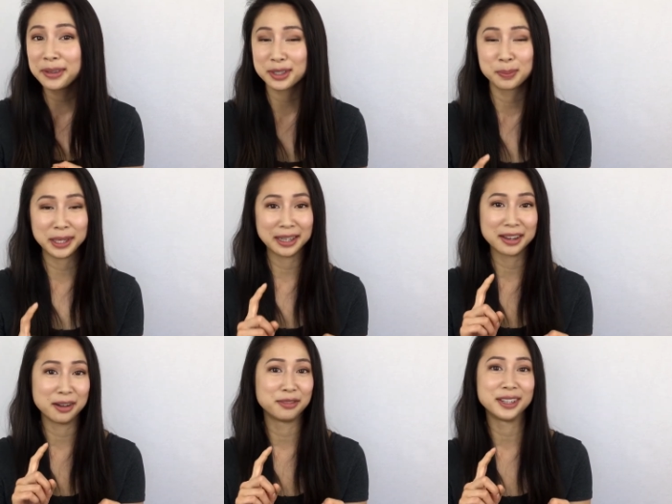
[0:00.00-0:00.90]
they're speaking
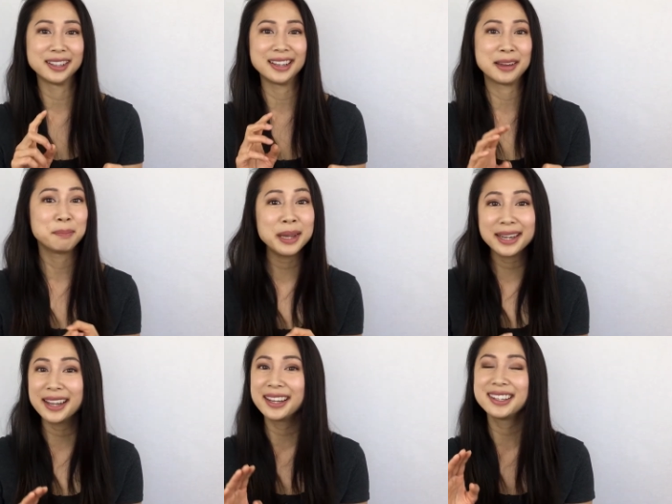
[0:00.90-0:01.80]
confidently in
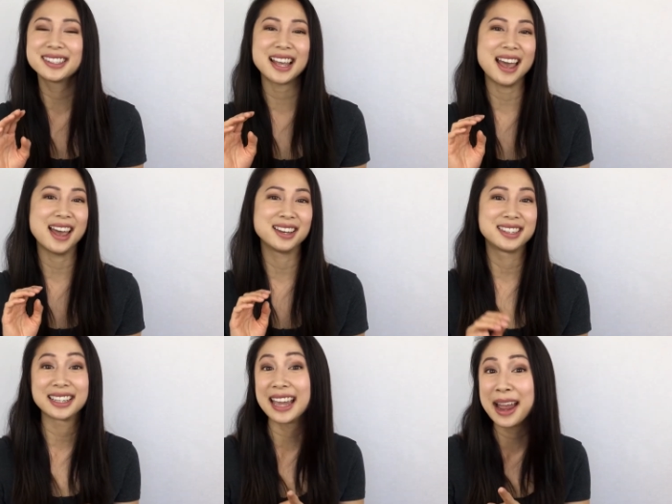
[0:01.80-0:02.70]
meetings and
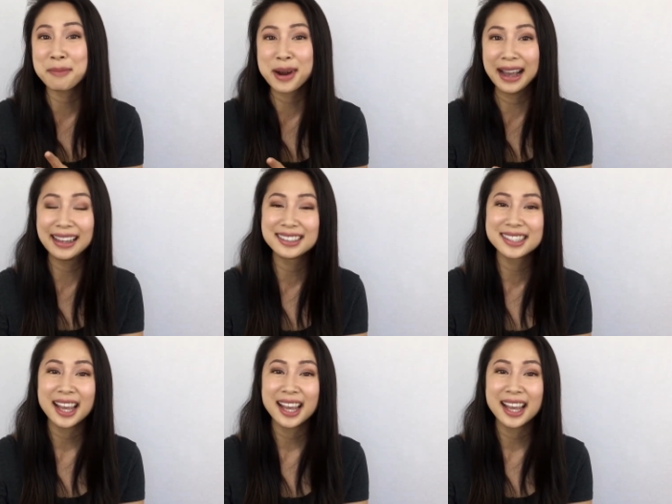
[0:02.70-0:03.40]
to cameras.